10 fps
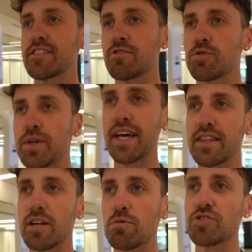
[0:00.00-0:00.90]
soon as we get
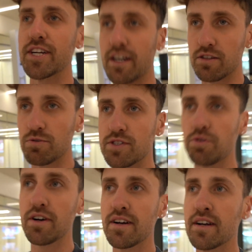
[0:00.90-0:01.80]
there, we'll check out the
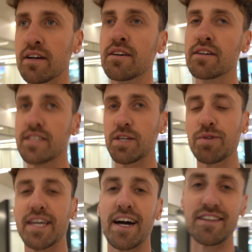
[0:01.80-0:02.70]
resort, see what
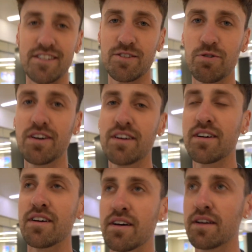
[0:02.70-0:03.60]
they got in the store,
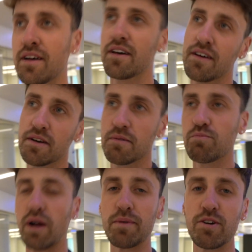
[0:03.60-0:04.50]

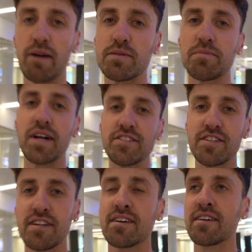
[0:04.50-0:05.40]
probably grab some
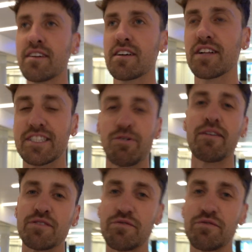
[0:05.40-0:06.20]
lunch. Let's go have some